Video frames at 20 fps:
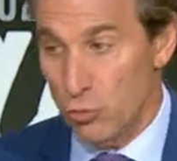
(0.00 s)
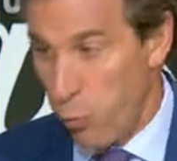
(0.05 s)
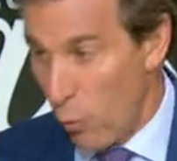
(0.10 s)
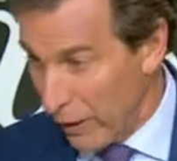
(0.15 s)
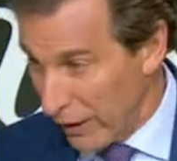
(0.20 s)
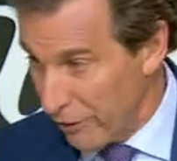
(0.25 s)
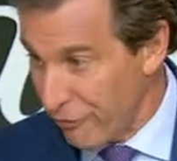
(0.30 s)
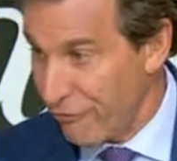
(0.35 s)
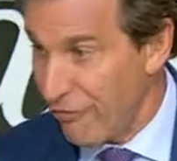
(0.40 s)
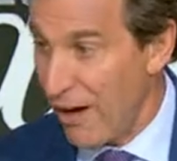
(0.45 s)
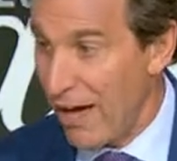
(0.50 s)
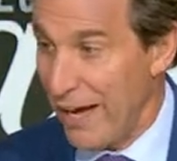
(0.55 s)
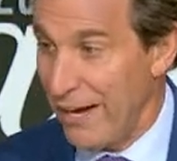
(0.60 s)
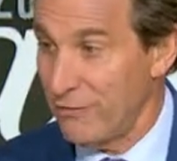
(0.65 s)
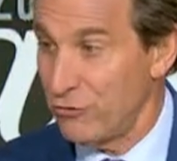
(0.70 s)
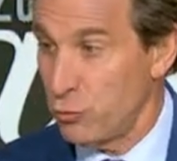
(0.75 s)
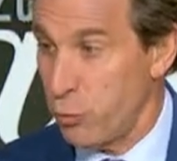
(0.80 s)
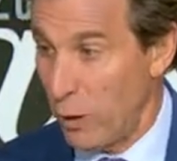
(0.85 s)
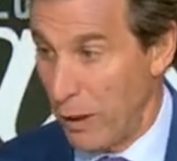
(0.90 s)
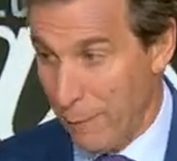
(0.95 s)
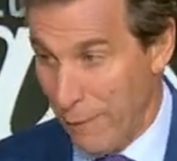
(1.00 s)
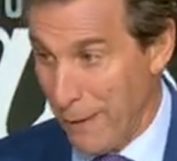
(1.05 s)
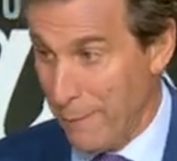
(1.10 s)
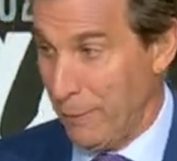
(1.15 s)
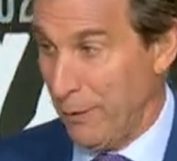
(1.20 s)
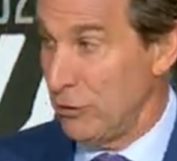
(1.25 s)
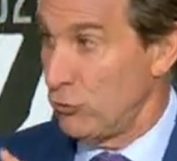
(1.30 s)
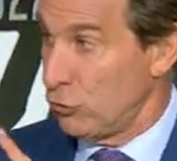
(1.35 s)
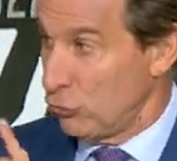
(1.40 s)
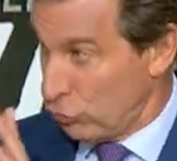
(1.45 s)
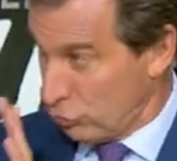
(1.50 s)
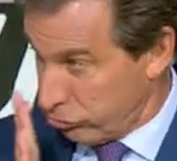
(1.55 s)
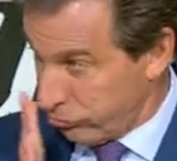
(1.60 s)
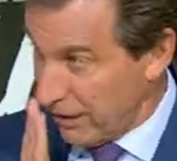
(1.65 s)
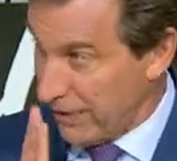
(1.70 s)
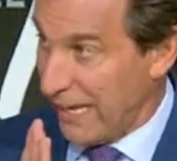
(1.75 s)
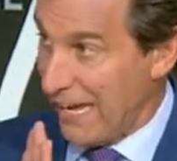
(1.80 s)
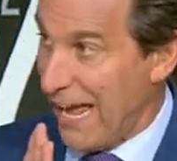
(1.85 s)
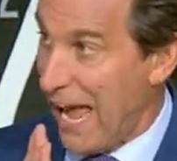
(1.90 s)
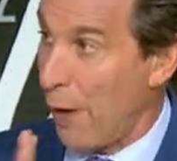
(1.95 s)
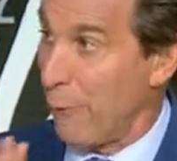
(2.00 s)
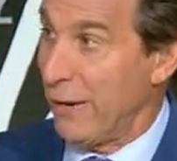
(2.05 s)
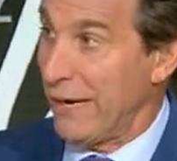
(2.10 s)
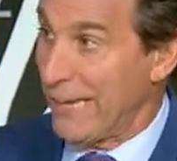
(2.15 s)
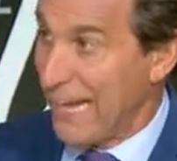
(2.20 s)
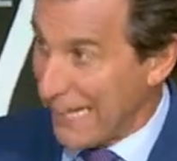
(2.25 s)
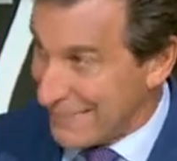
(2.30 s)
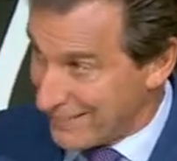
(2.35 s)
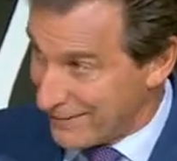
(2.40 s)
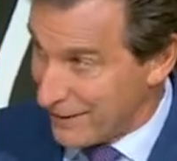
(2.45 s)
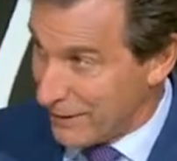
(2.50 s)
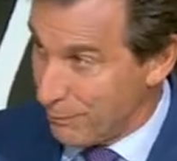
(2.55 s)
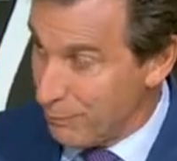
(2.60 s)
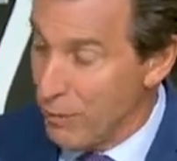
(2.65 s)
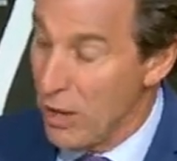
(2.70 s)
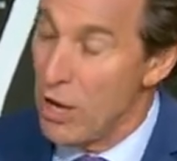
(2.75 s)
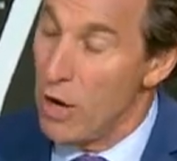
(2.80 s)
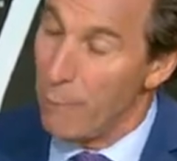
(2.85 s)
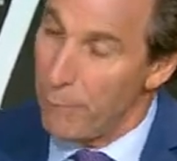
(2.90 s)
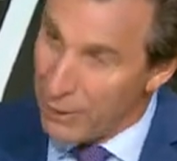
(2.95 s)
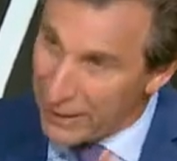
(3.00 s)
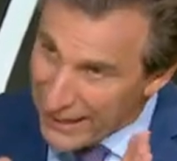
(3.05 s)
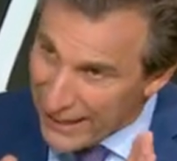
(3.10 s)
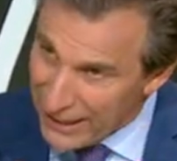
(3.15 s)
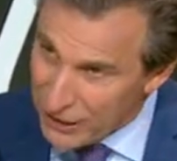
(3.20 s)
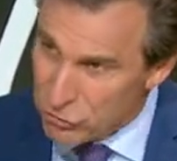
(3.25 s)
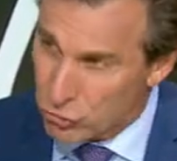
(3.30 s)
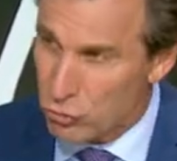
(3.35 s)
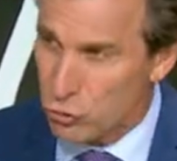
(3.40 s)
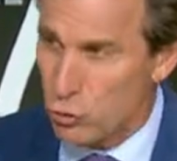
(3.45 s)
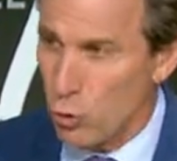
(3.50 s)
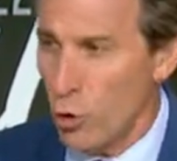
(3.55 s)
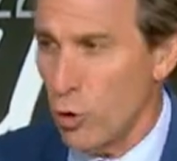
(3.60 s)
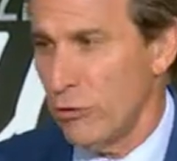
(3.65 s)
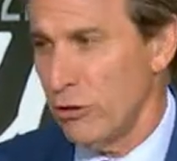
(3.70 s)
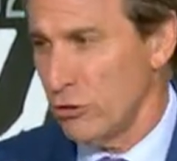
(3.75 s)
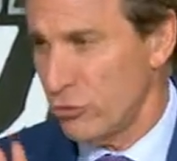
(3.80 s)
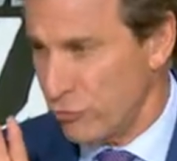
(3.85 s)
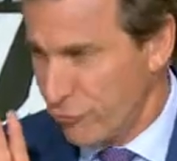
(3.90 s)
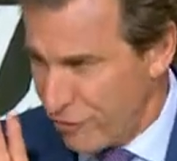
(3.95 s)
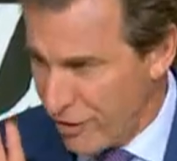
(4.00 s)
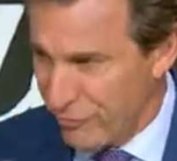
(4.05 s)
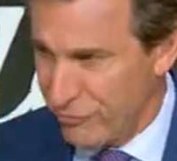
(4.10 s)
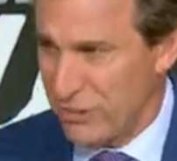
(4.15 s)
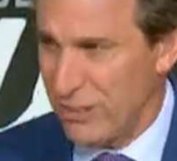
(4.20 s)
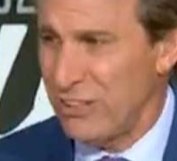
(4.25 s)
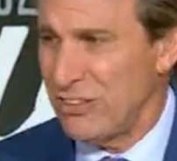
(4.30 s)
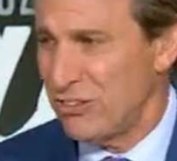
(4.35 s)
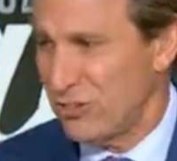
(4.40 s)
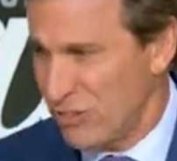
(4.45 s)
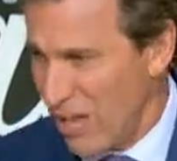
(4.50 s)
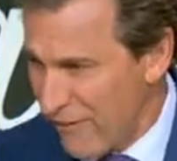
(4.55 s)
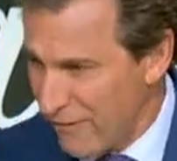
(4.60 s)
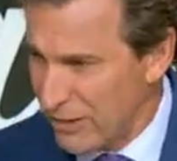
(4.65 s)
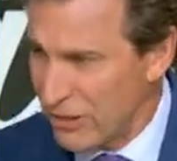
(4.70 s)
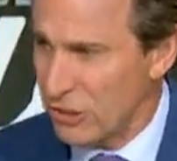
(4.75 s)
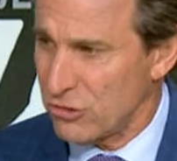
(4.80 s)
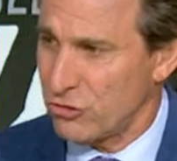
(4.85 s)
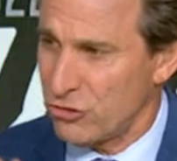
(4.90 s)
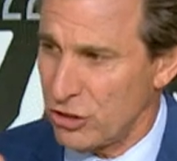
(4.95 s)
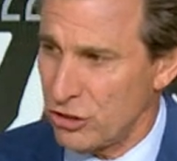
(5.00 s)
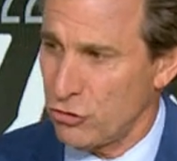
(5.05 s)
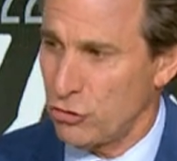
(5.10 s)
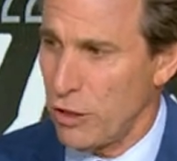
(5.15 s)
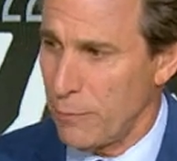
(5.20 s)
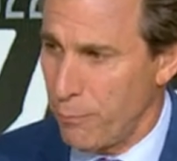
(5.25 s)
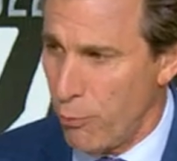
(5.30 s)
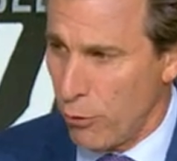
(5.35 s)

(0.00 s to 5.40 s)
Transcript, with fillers: 25, 20. It might be tricky how he gets yeah. it, but his score is 57 to 60